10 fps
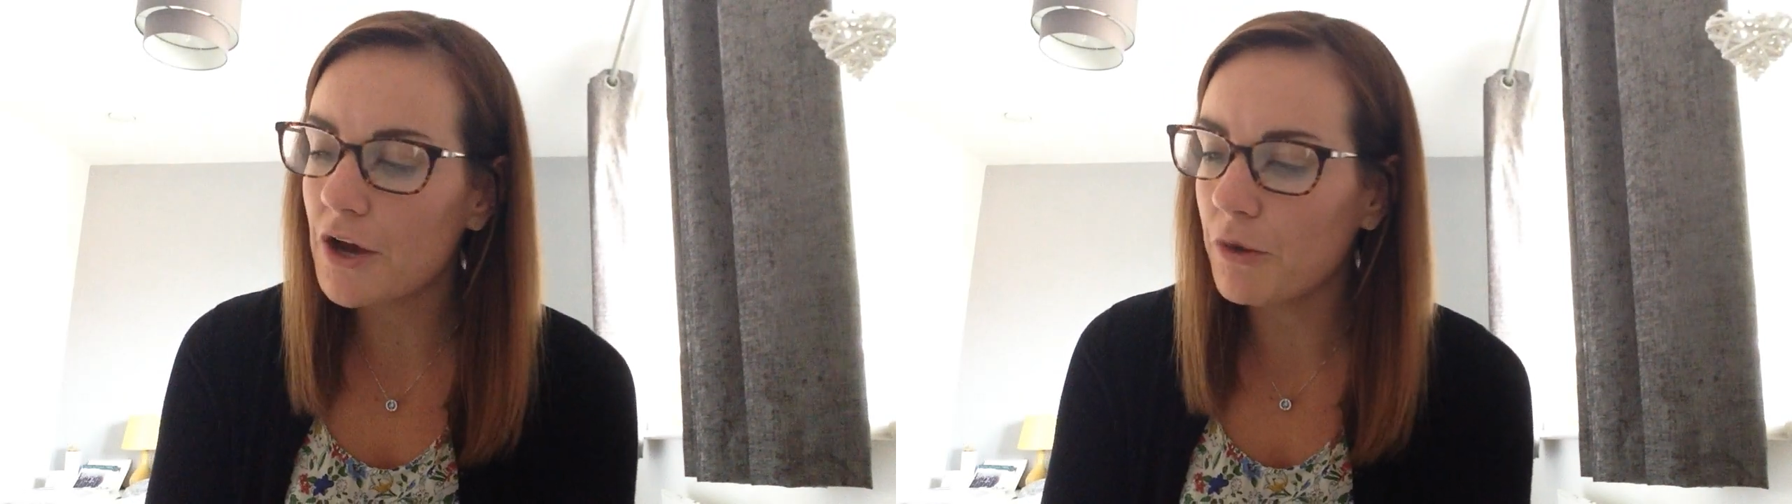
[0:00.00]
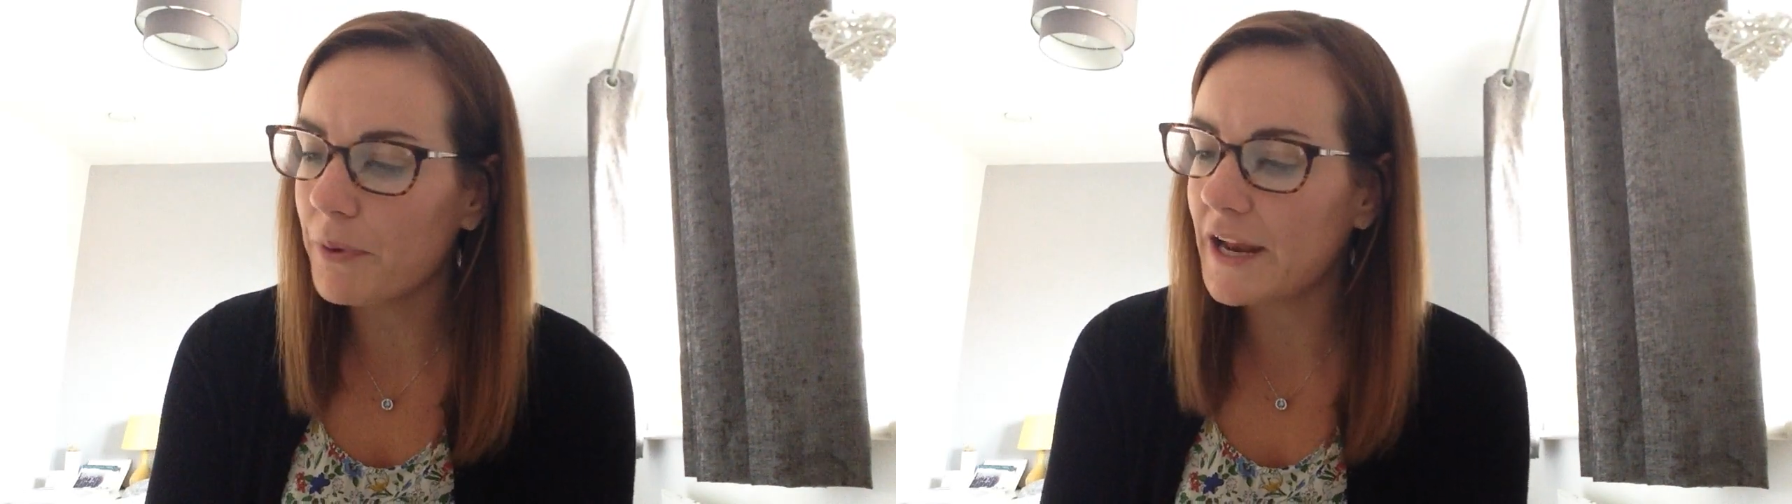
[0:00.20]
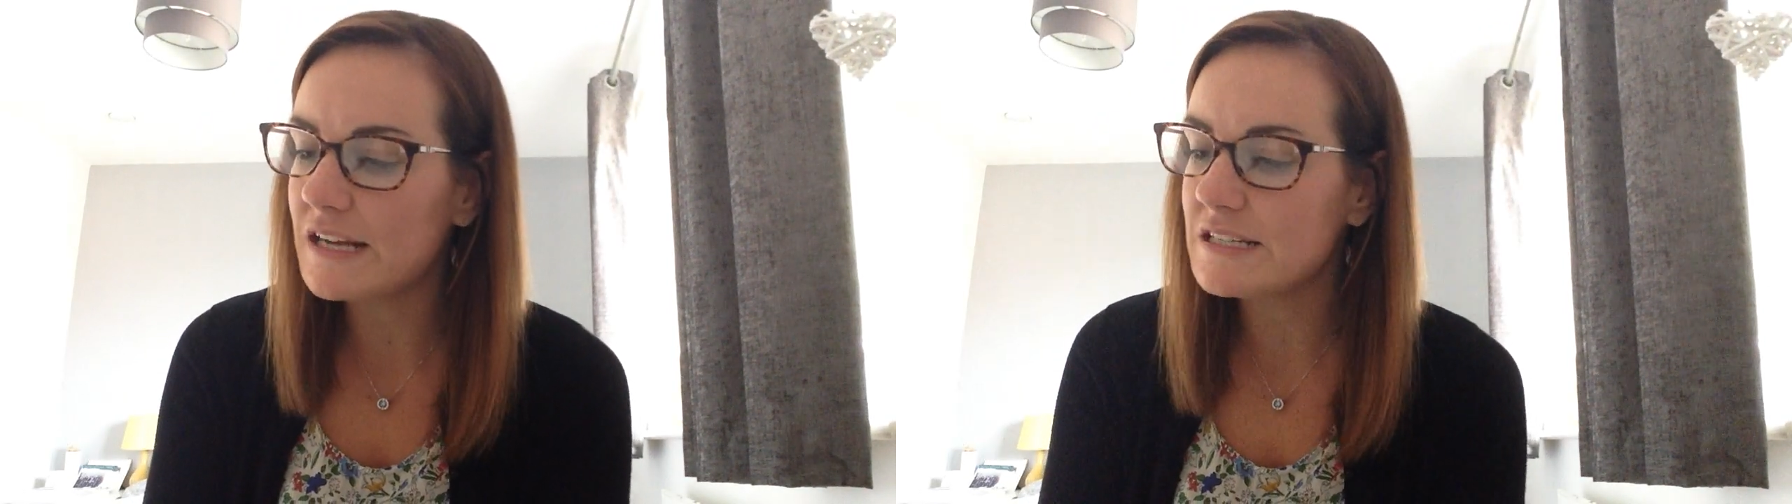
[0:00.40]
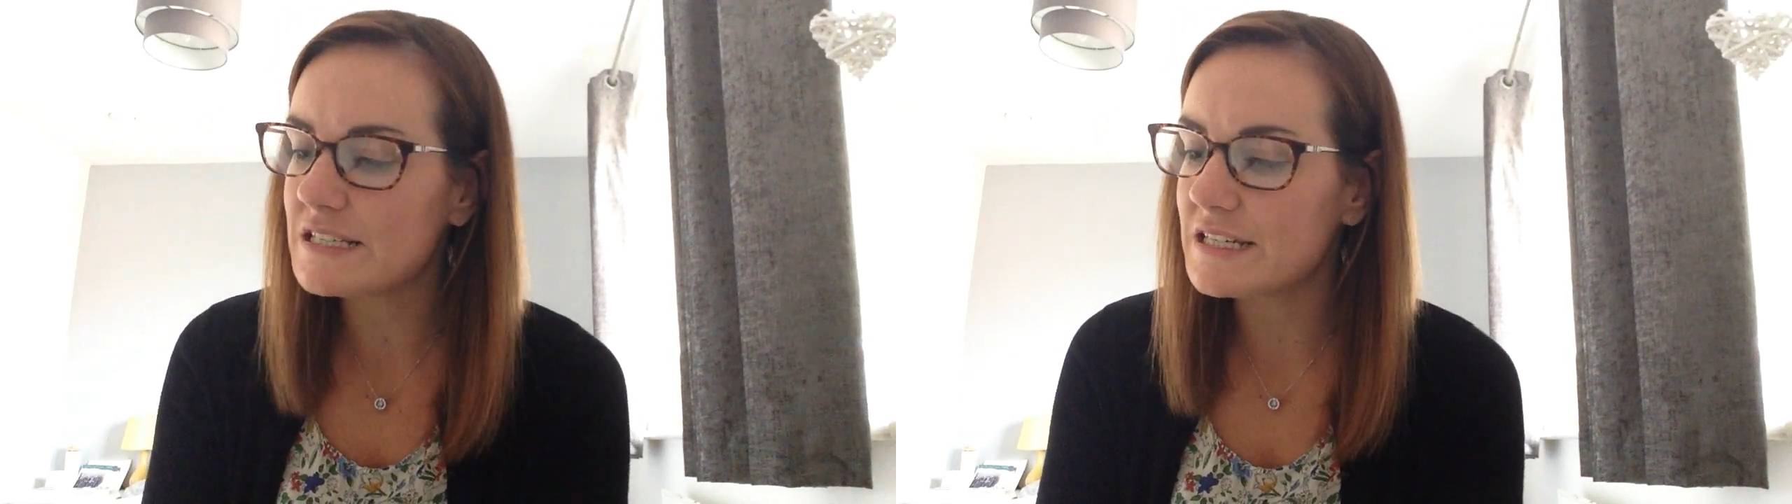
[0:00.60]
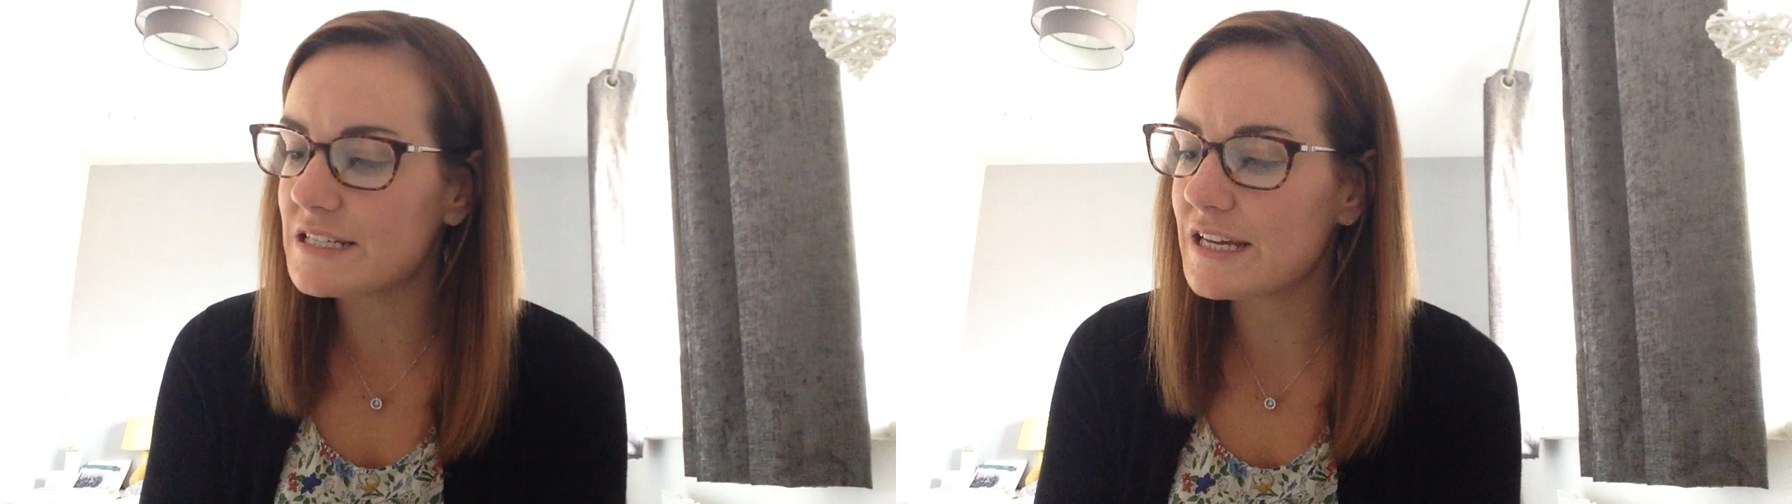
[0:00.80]

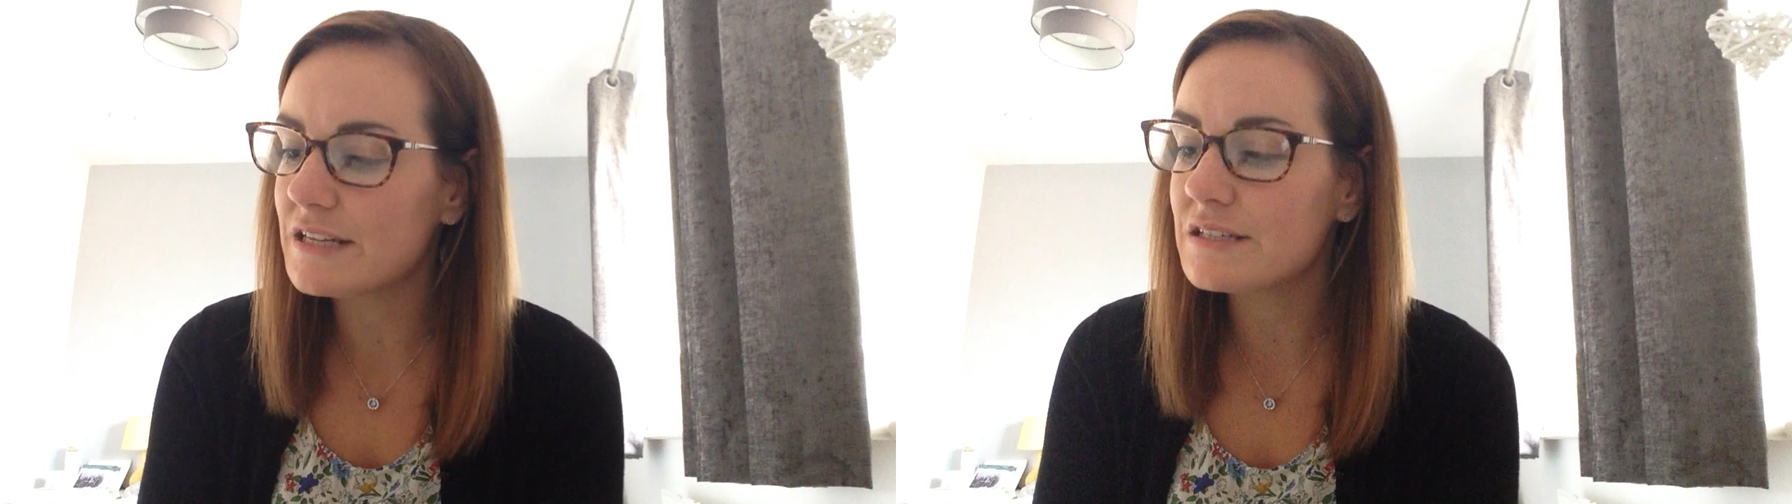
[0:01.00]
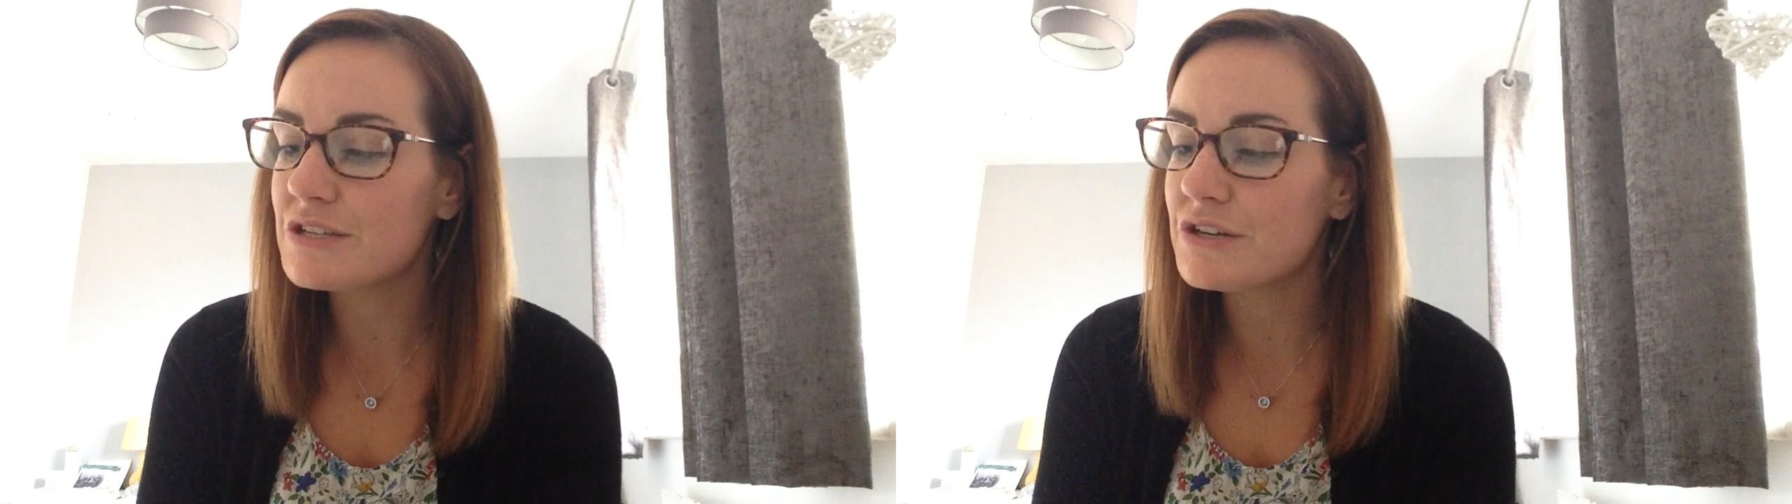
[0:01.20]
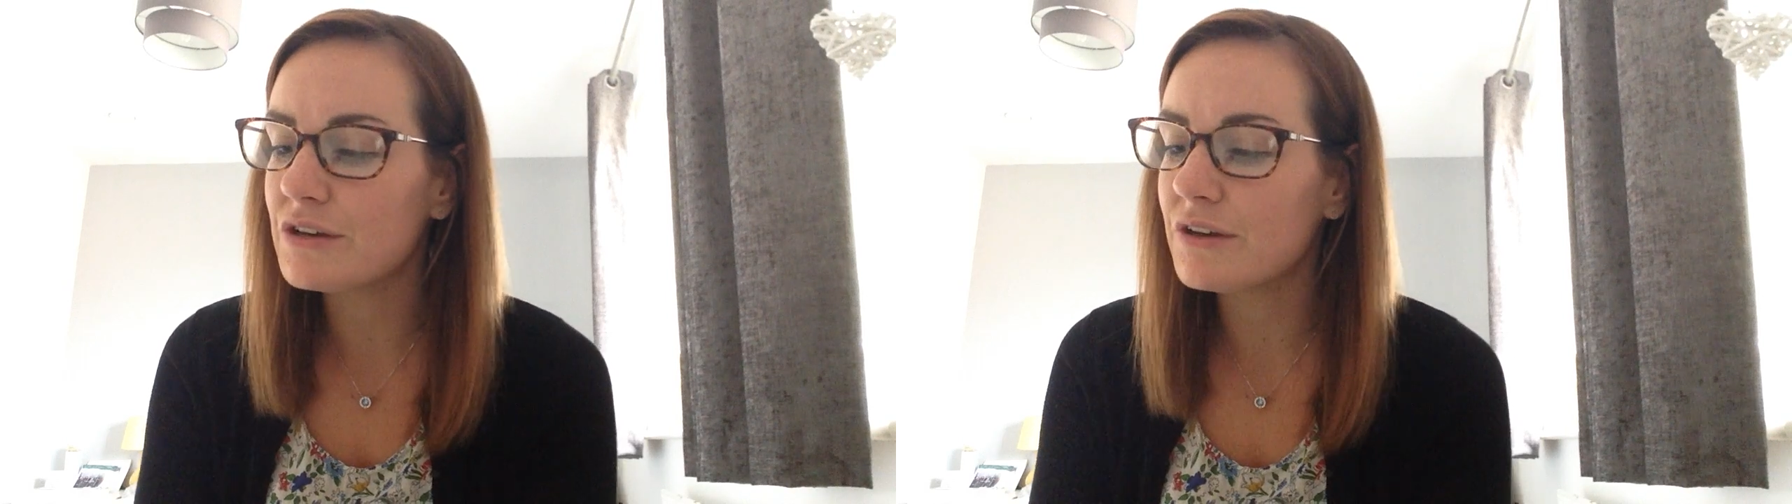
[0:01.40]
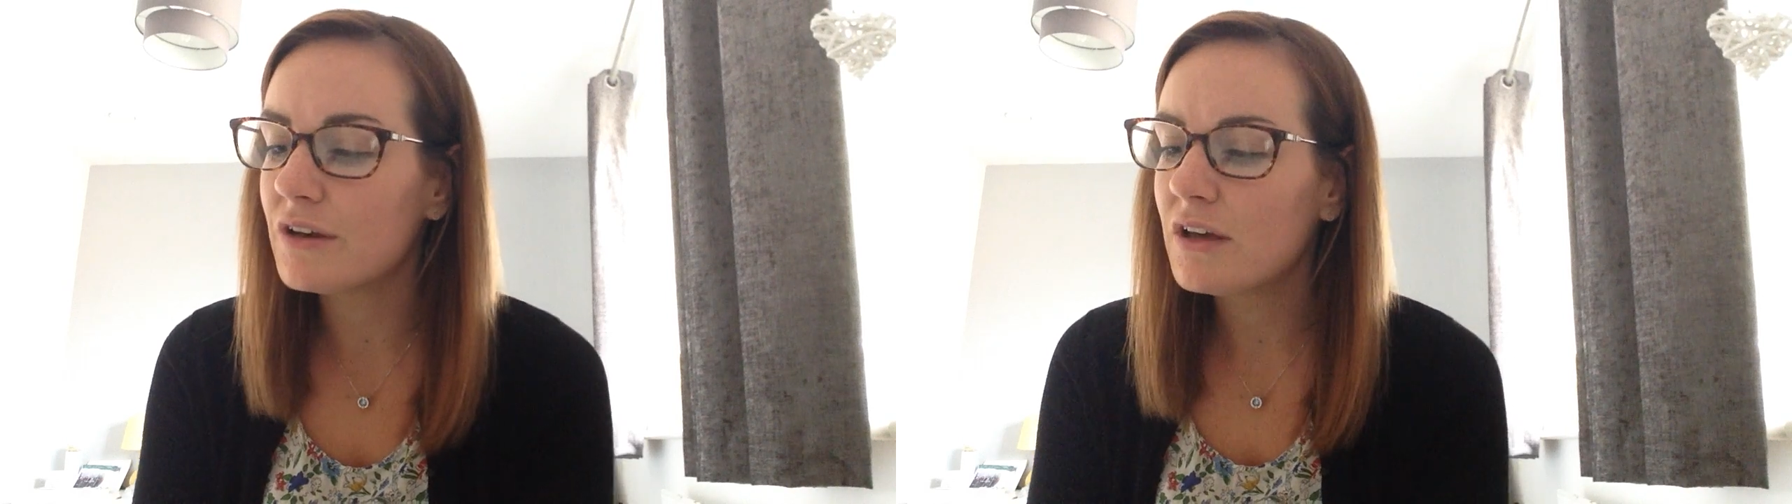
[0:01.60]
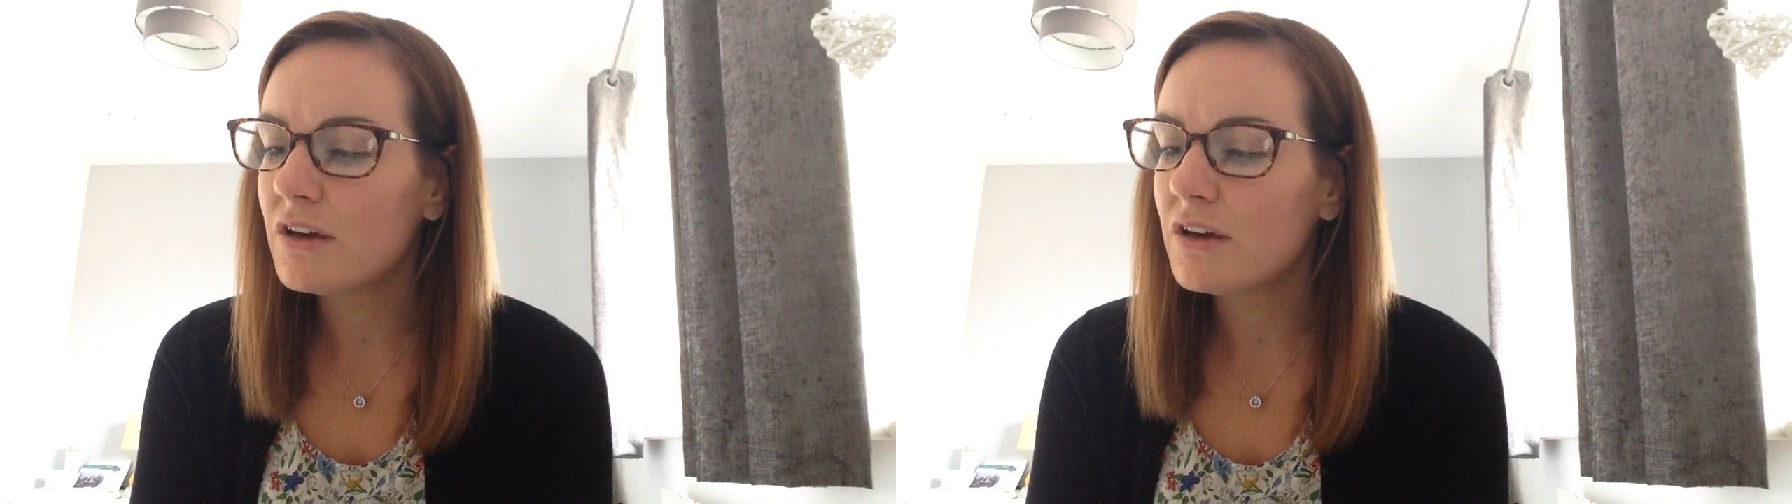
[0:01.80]
open-ended into